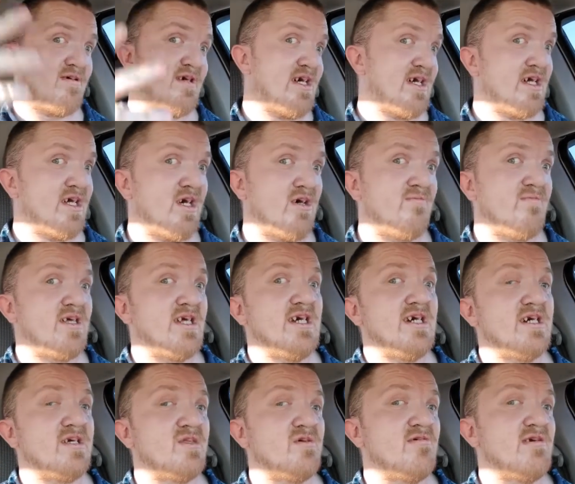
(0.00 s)
kind of help me
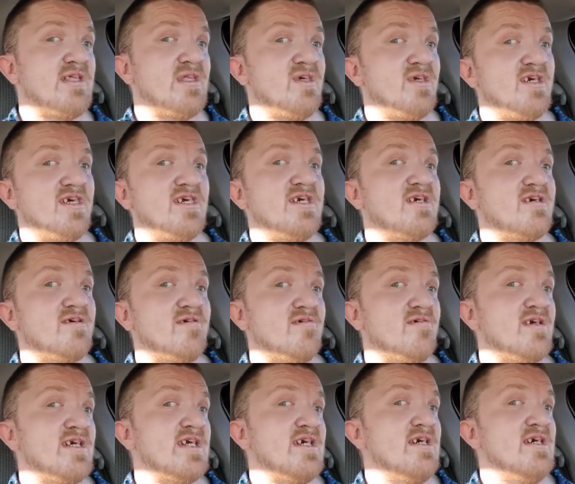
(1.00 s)
diagnose the
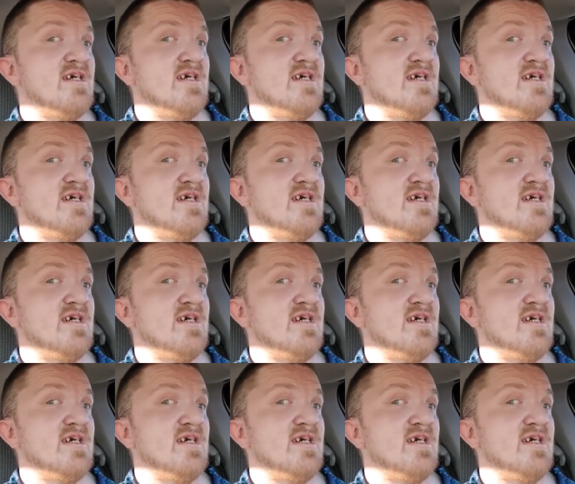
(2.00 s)
injectors.